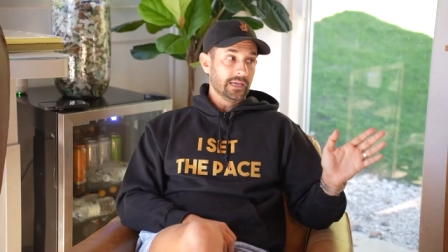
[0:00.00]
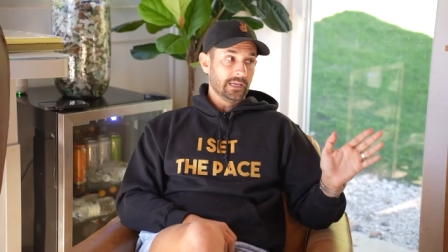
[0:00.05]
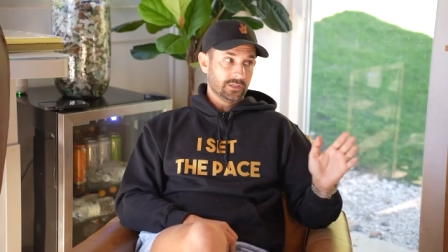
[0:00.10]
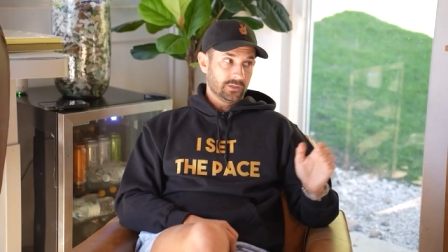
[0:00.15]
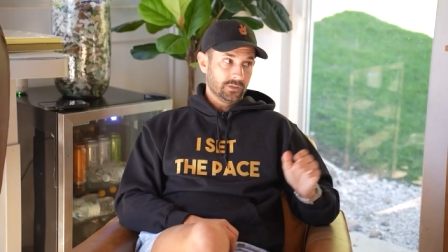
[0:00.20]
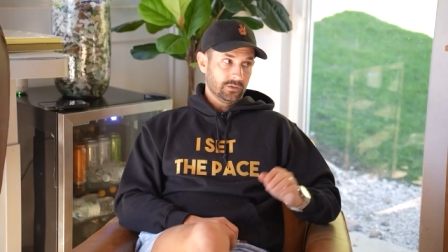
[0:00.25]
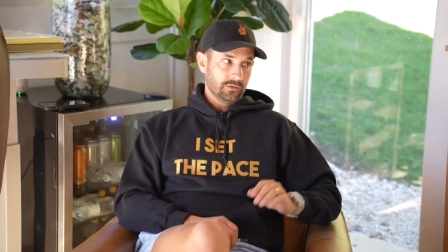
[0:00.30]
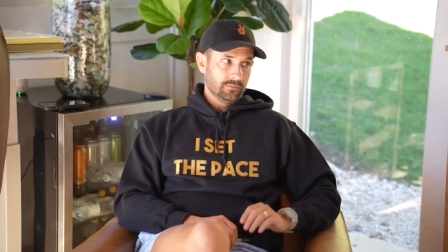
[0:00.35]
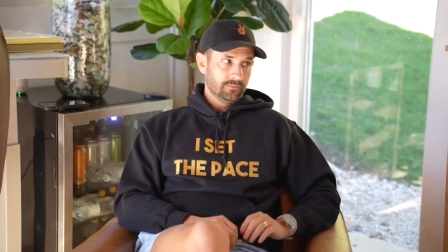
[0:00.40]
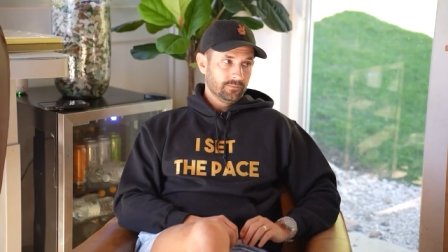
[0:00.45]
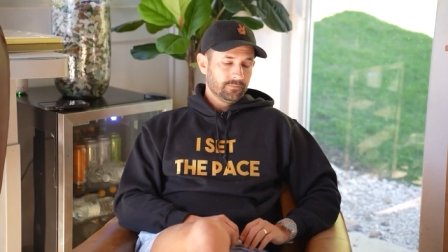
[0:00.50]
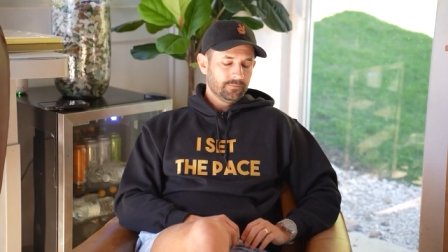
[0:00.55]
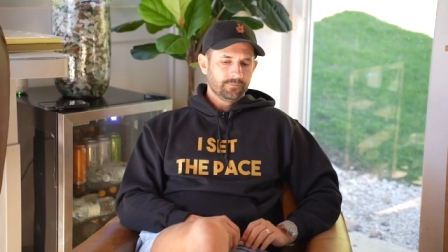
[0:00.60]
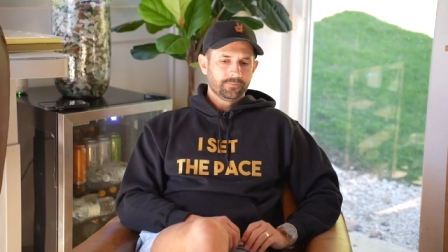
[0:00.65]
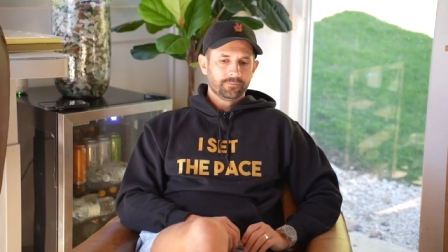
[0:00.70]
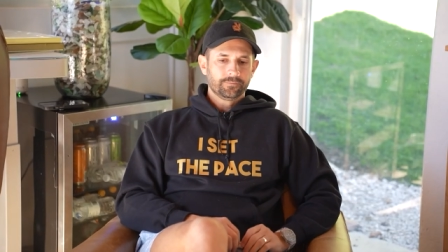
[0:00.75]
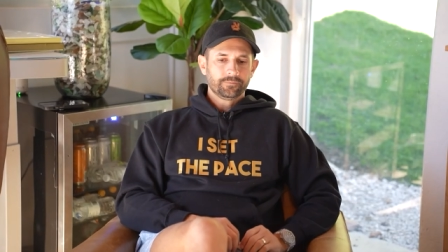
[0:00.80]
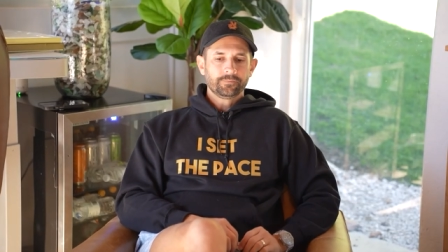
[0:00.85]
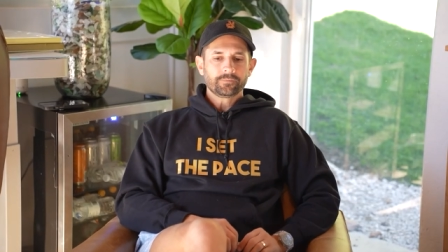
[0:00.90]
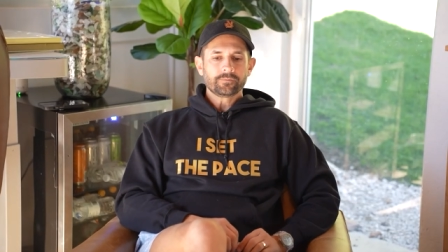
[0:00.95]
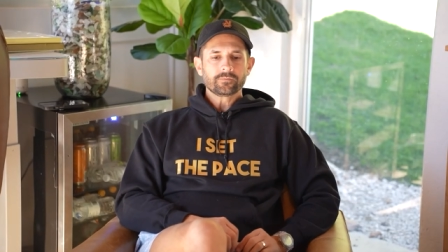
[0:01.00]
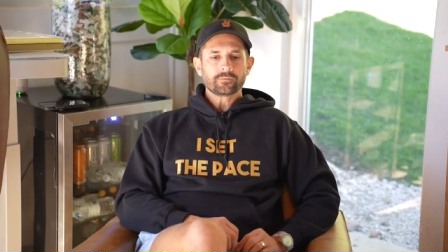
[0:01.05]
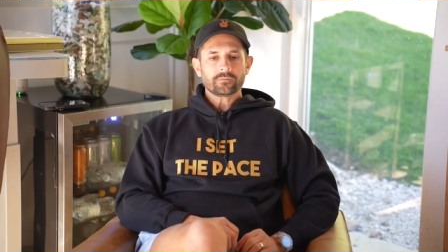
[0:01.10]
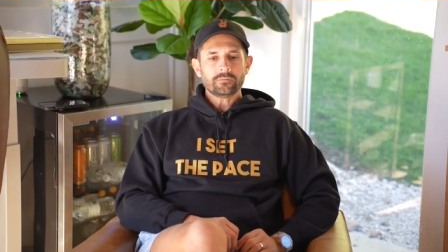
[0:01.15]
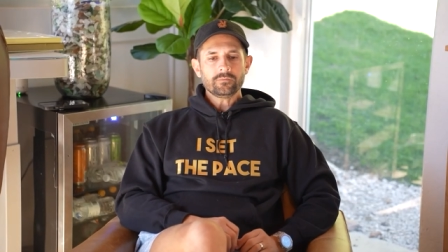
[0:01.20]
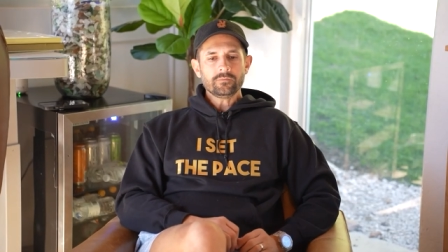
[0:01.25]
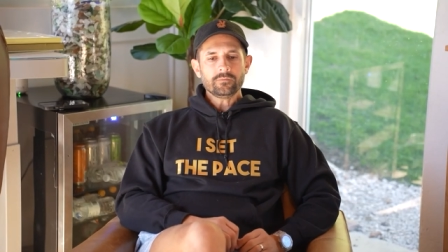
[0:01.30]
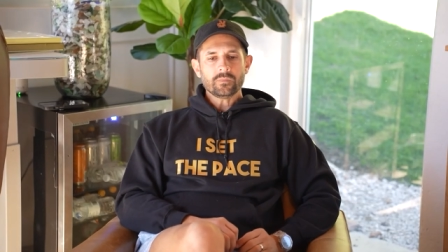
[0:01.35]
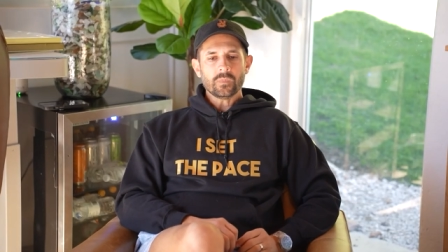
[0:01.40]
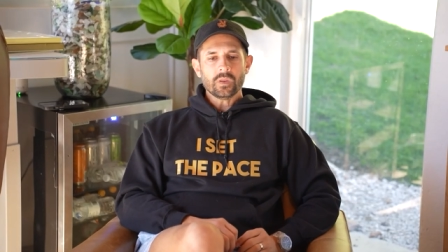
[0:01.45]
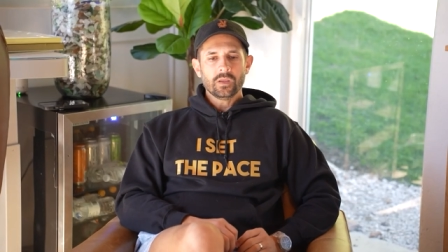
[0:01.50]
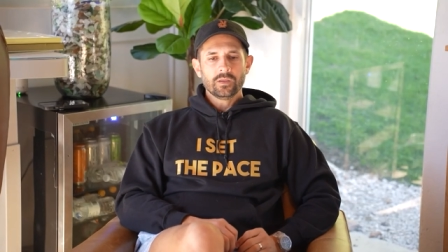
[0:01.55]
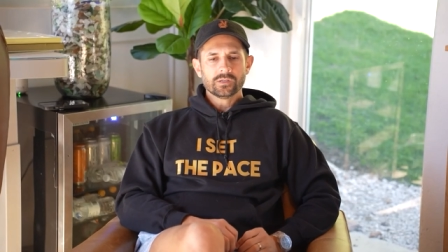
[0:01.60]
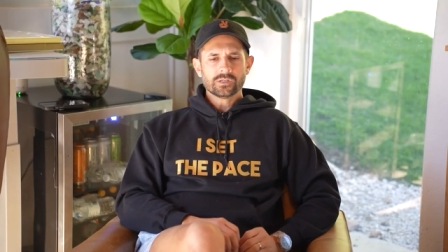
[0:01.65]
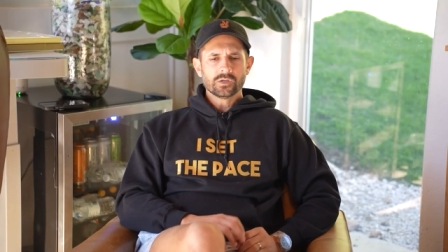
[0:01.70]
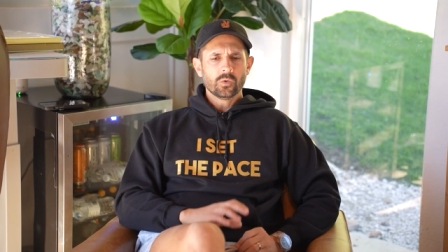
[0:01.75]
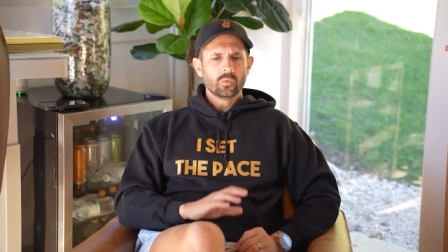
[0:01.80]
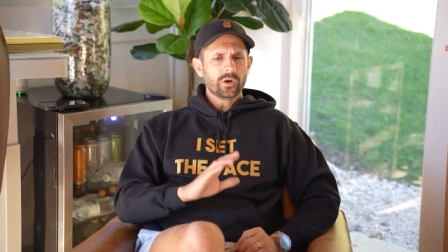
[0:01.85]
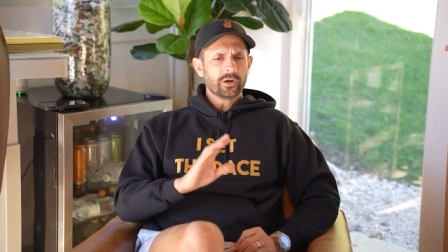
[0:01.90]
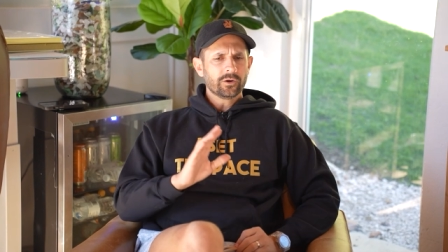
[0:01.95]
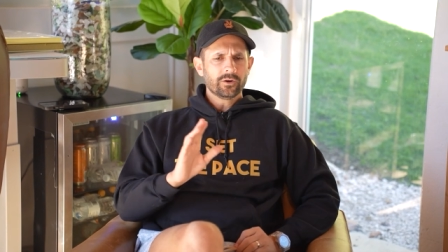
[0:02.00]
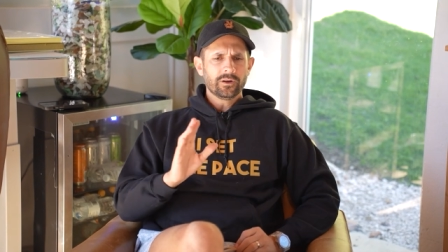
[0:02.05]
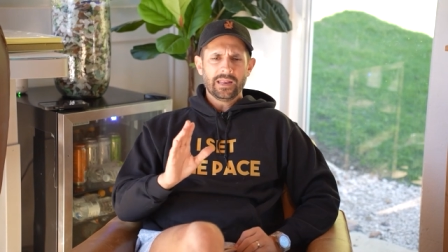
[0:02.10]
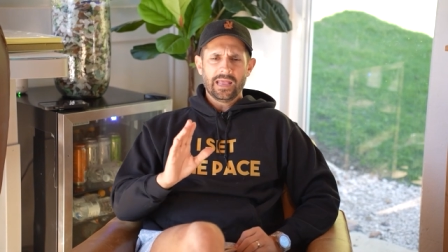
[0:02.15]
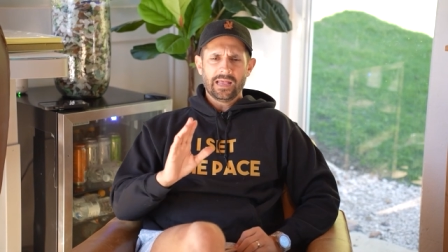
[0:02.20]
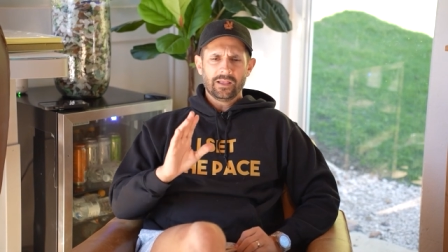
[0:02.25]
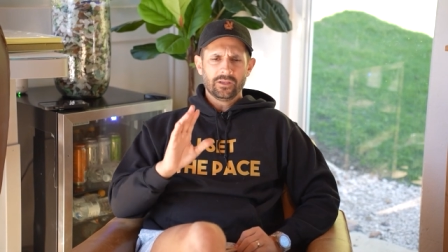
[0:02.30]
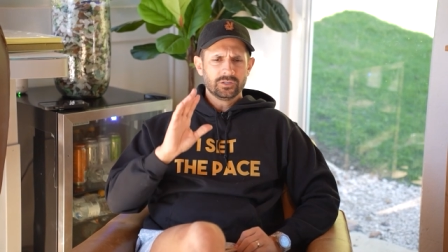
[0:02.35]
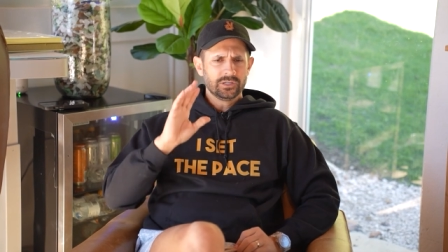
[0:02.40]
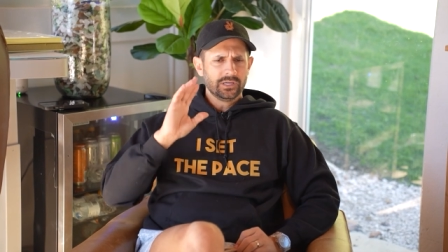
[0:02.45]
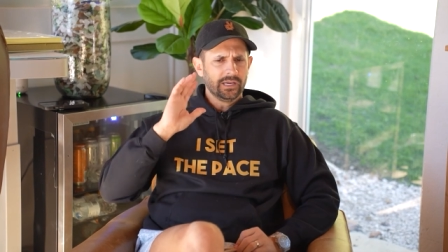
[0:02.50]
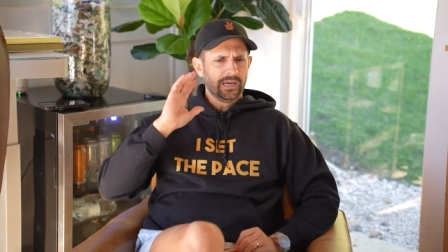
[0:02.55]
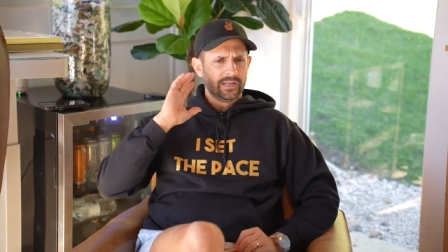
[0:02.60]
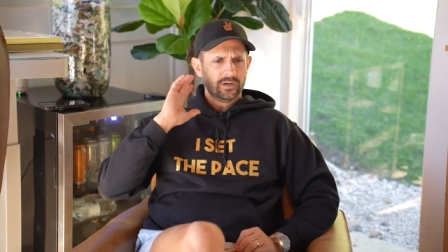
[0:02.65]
answer. This is a weird analogy.